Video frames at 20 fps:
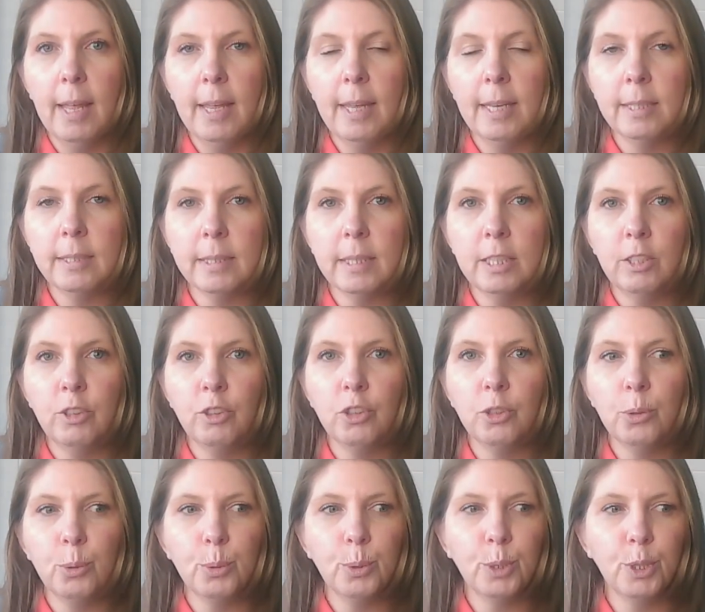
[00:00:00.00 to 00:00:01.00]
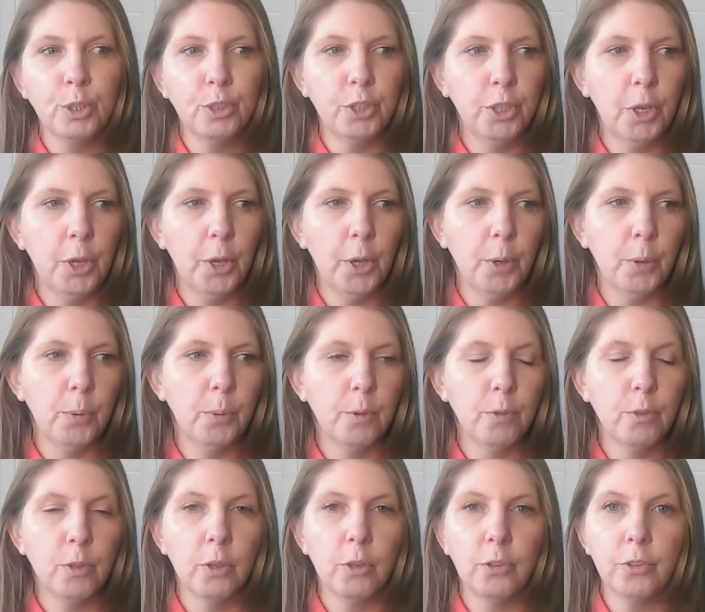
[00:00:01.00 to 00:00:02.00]
it ensures to you
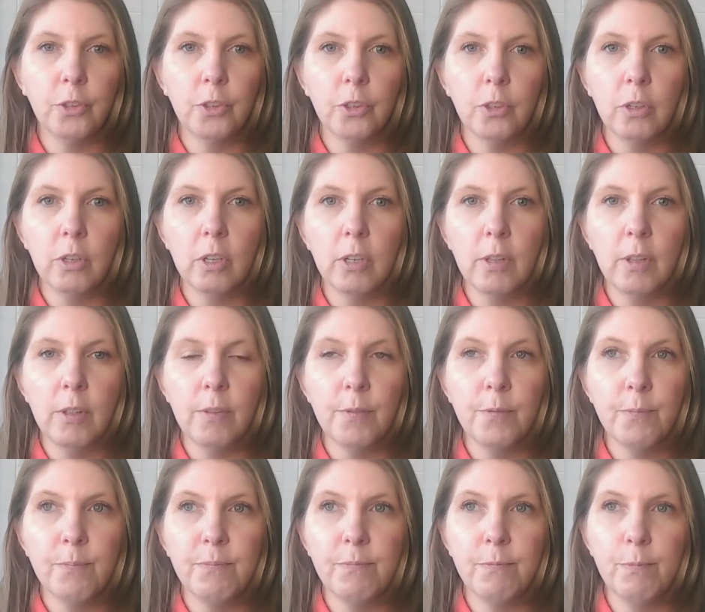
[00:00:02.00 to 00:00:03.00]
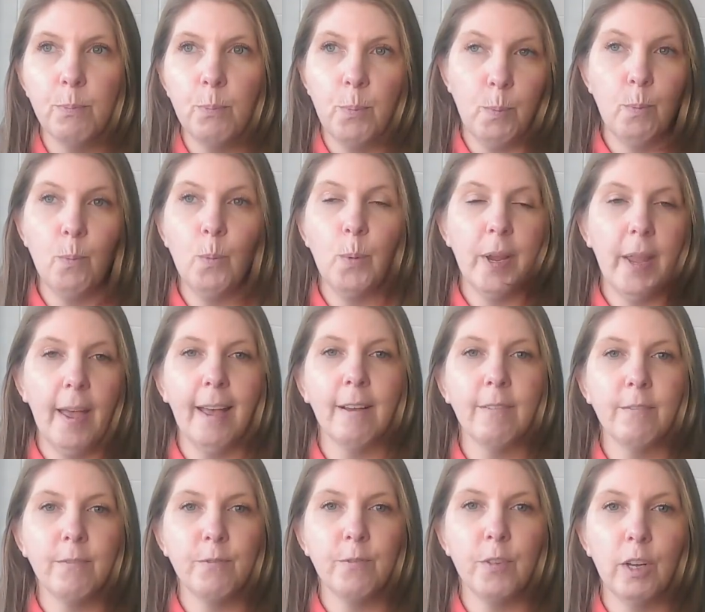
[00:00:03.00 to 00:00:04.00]
that we
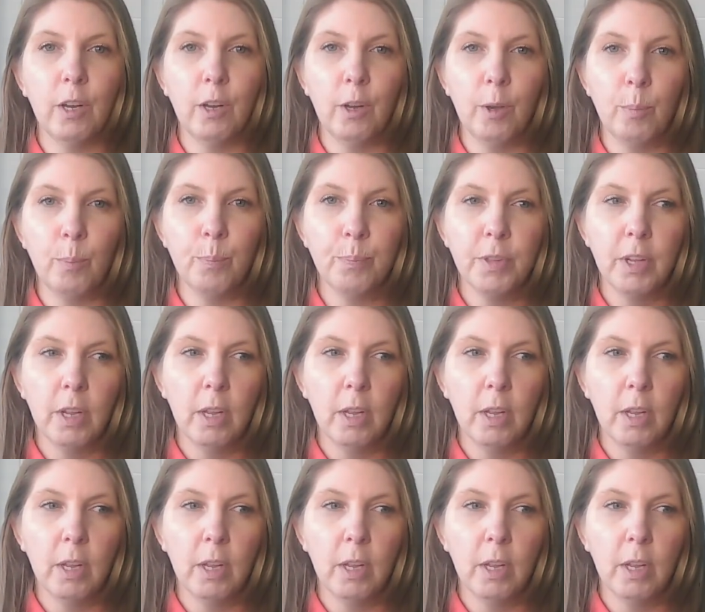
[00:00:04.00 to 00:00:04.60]
have a